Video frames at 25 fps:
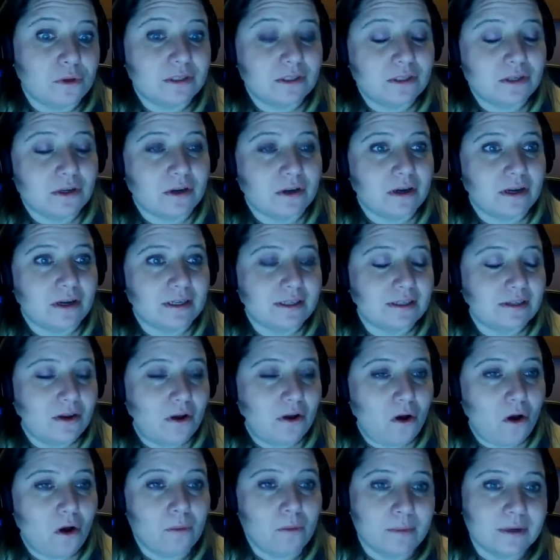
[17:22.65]
It took us
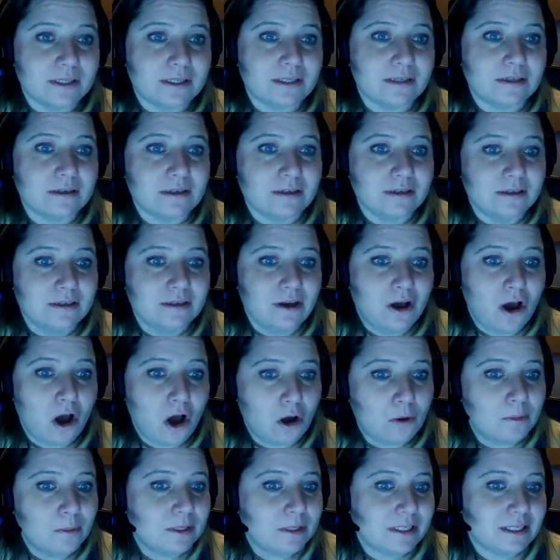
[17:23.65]
almost
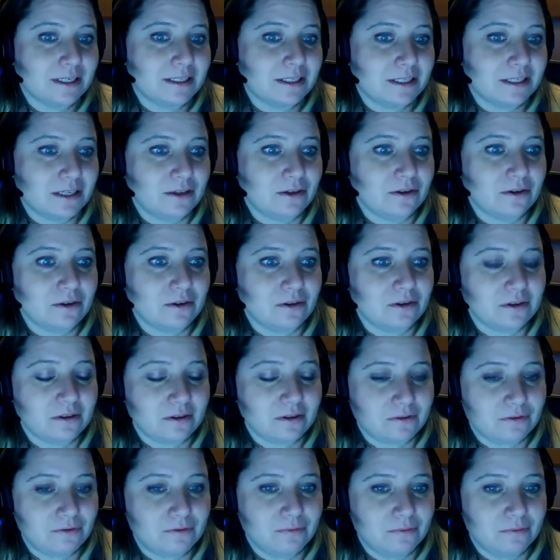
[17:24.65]
until